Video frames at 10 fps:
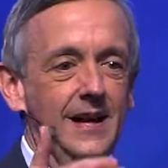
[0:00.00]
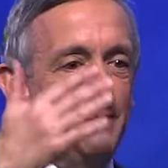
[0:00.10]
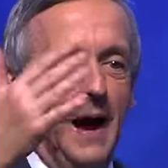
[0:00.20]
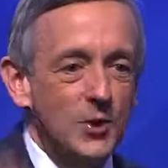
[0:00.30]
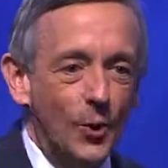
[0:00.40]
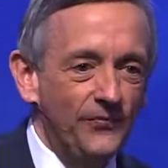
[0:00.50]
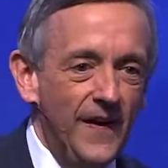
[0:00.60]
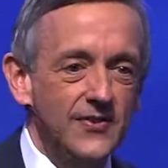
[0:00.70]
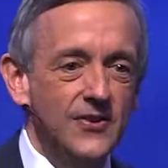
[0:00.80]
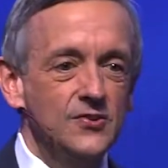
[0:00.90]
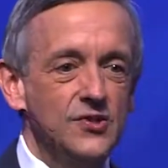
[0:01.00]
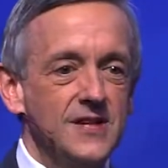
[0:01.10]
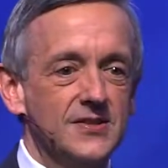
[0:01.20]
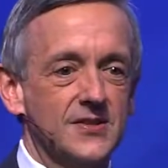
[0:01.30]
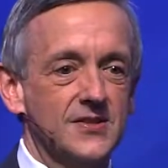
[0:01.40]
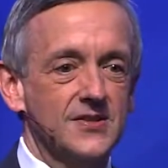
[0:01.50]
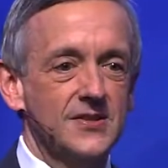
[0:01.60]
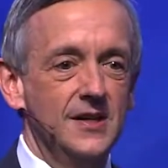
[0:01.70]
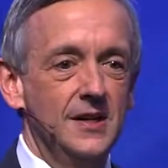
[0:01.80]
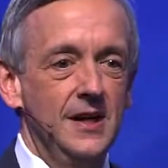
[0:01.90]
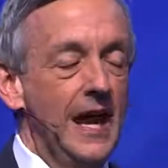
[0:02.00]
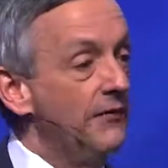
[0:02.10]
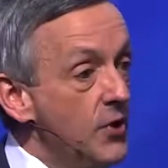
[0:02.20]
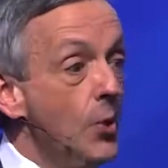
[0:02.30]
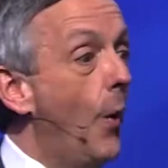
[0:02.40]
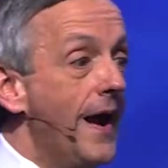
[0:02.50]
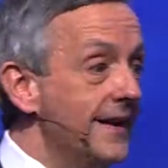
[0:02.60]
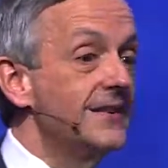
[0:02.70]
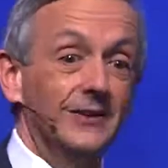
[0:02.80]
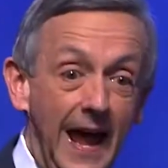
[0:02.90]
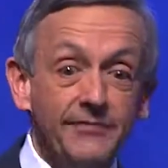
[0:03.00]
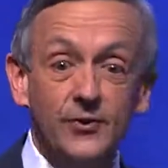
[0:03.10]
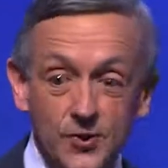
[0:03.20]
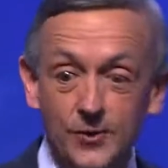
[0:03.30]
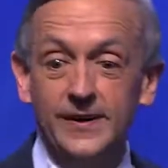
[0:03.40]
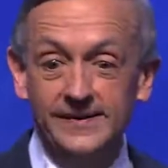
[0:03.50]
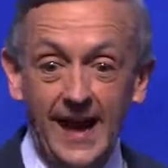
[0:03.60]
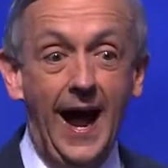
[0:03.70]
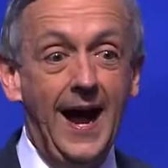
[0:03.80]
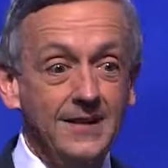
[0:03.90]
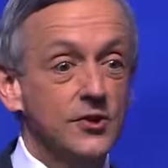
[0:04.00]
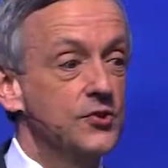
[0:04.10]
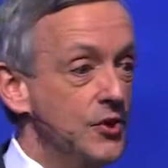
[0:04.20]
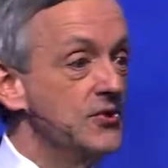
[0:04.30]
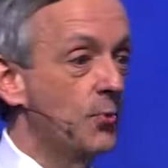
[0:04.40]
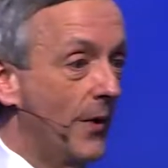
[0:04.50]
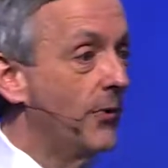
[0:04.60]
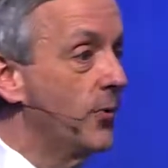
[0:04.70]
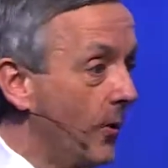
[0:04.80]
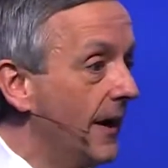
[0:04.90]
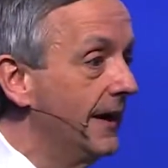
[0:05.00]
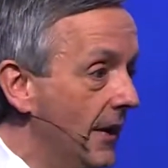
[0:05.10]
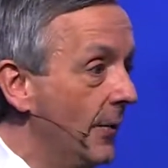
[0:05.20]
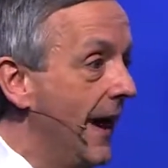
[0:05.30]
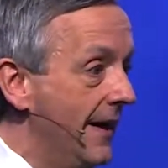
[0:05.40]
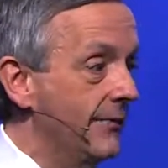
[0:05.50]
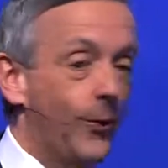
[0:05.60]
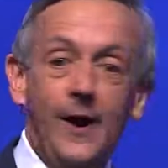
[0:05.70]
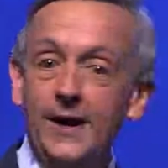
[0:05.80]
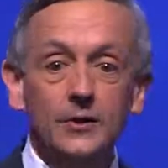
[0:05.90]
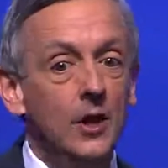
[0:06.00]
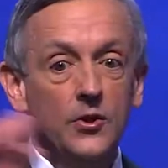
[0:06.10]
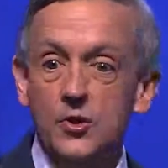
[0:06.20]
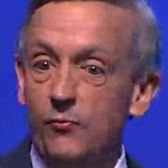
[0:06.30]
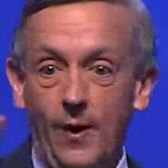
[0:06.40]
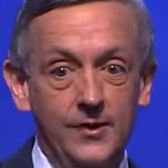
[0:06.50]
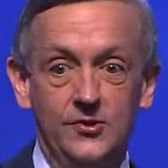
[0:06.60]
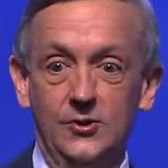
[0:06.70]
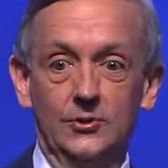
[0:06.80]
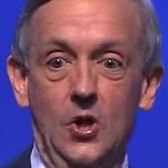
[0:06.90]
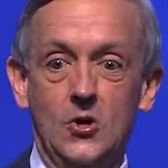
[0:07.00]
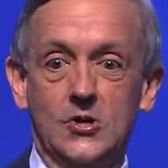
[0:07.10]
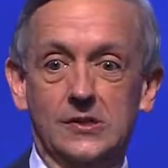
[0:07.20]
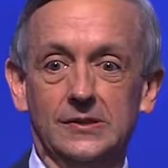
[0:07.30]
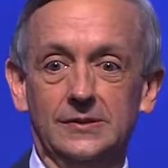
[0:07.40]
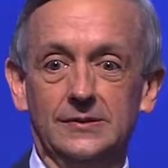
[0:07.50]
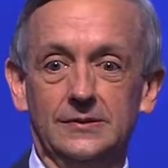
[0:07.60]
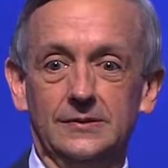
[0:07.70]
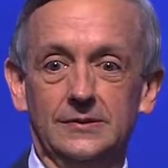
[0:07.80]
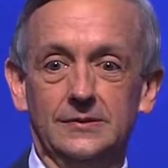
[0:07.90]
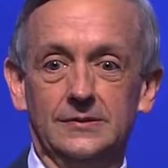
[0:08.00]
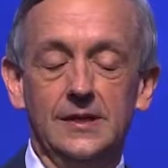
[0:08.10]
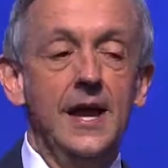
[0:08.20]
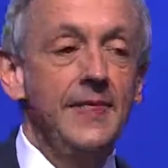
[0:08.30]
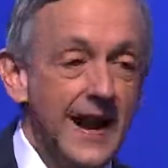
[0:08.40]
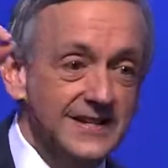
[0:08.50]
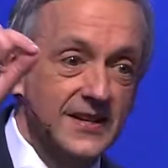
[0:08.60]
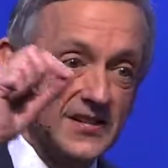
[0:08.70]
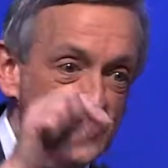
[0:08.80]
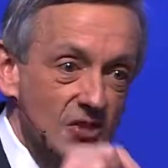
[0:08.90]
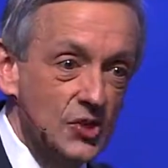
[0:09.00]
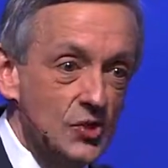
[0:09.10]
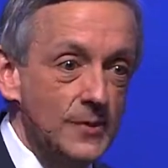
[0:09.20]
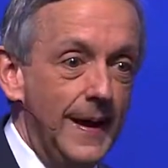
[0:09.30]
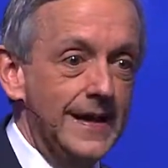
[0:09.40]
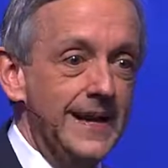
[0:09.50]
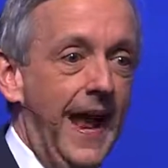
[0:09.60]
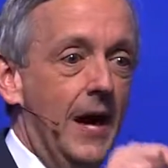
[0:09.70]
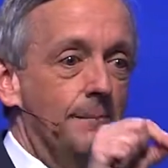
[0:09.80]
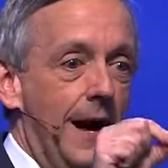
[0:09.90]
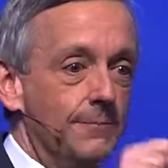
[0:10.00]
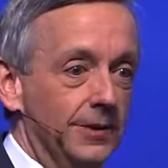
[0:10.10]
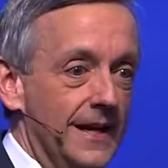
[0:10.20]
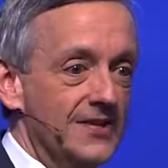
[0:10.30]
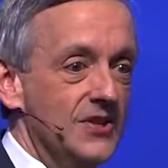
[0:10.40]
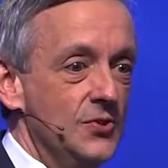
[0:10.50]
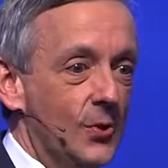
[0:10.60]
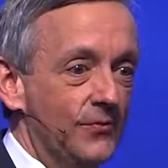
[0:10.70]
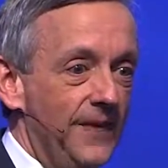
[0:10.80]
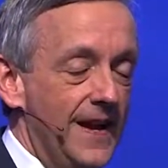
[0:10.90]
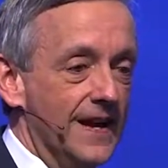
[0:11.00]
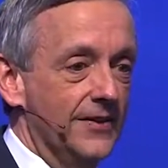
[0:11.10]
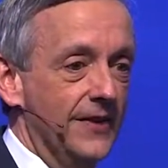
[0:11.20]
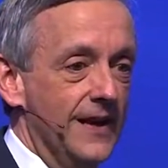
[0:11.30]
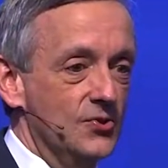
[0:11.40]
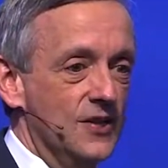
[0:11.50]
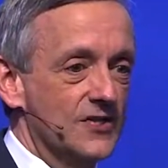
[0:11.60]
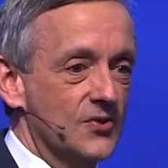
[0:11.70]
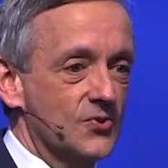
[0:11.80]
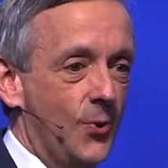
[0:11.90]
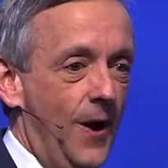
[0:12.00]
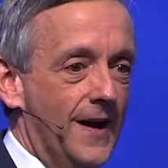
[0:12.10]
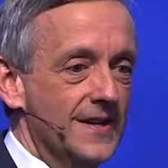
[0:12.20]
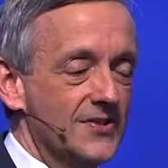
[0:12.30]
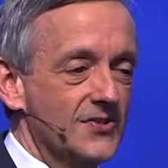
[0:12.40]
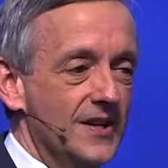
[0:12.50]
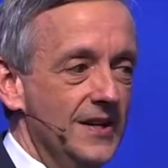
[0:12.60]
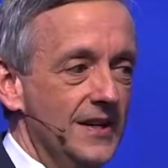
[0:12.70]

by your faith in Jesus. If you wait until after you die to choose whether you're going to go to heaven or hell, you've waited too long. That's a decision you make now by placing your faith in Jesus Christ.